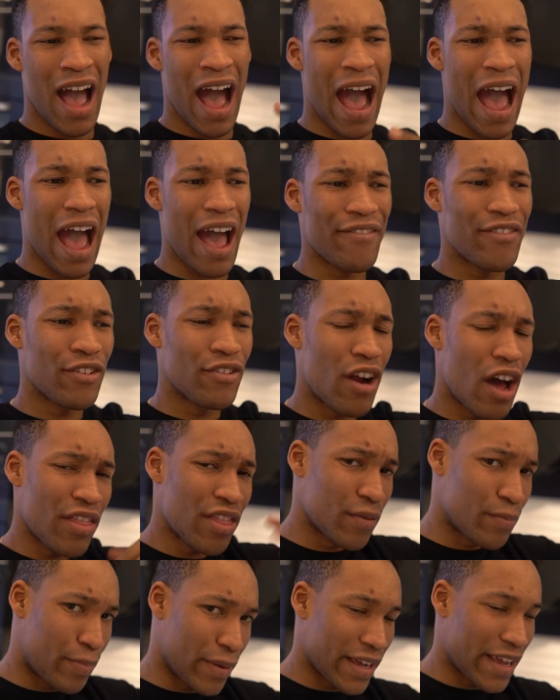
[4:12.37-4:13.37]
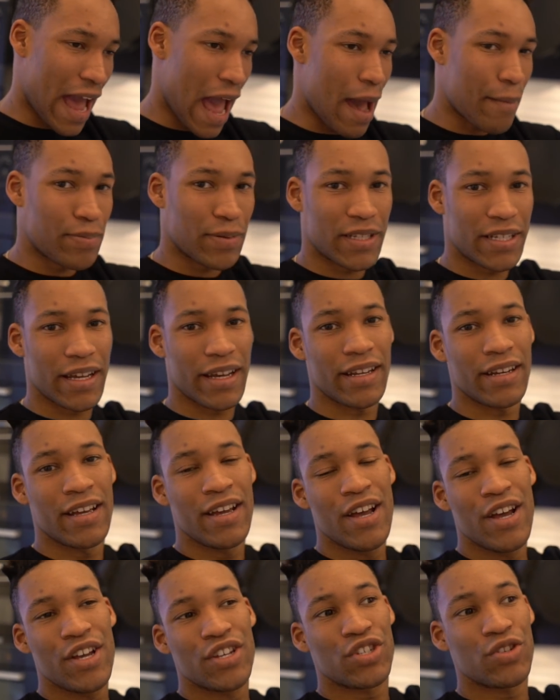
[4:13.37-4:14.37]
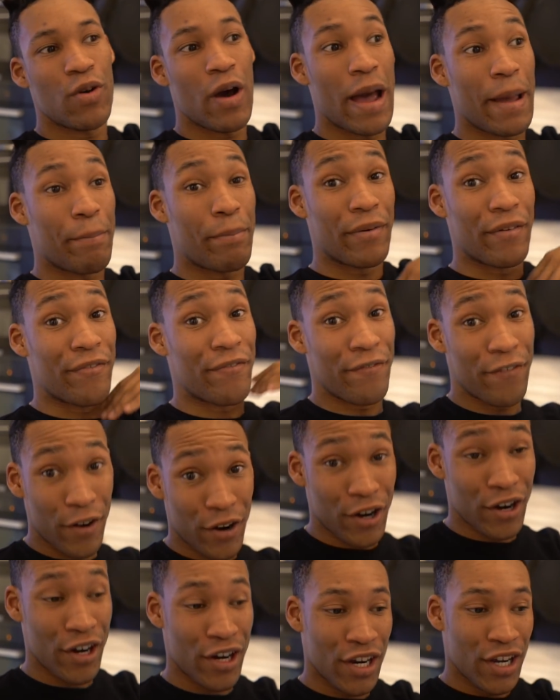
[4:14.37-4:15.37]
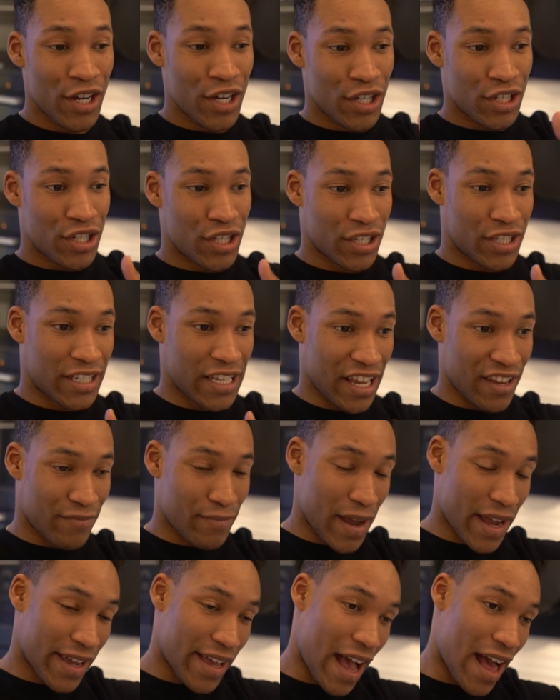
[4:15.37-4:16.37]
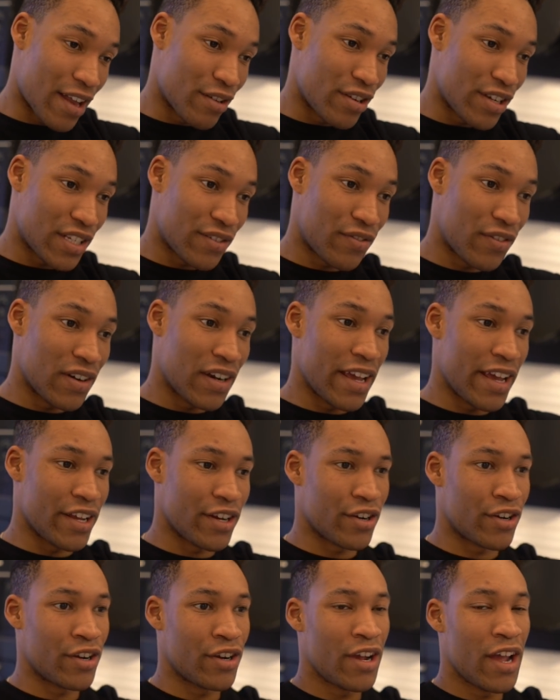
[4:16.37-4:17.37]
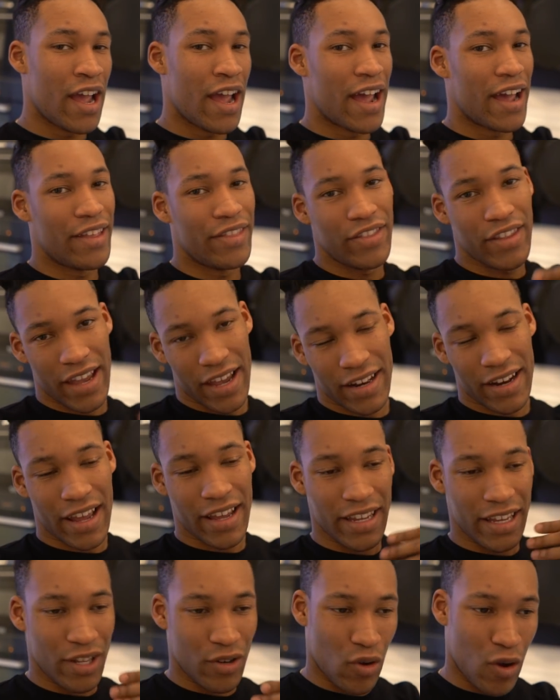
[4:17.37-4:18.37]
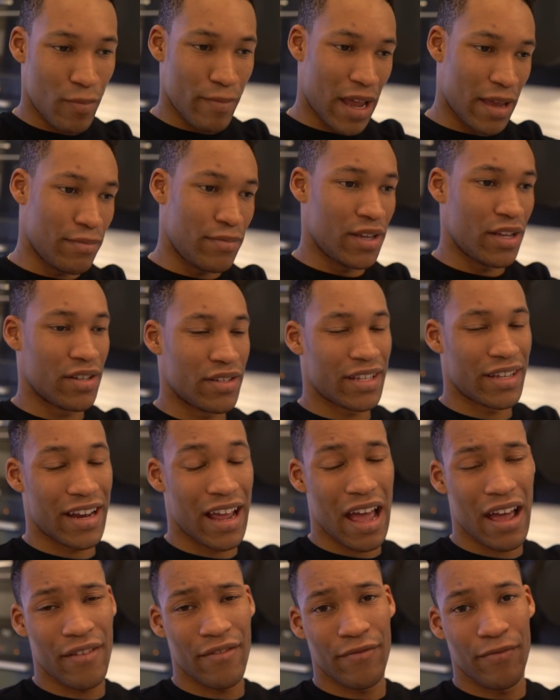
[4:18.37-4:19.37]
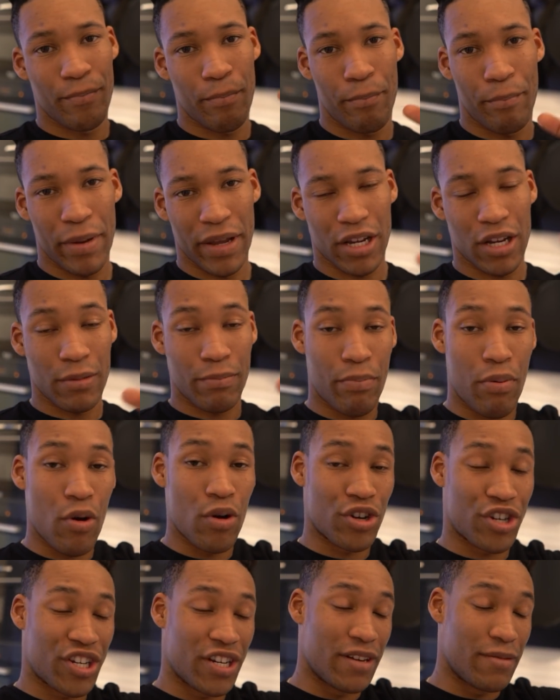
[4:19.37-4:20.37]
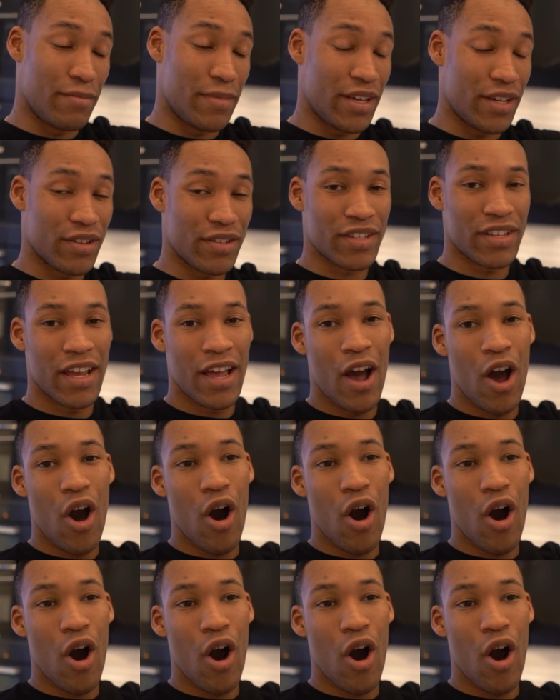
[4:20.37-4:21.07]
I have a rather big appetite, so I prefer to save my calories for later, and then I eat all my meals and I have bigger portion of meals.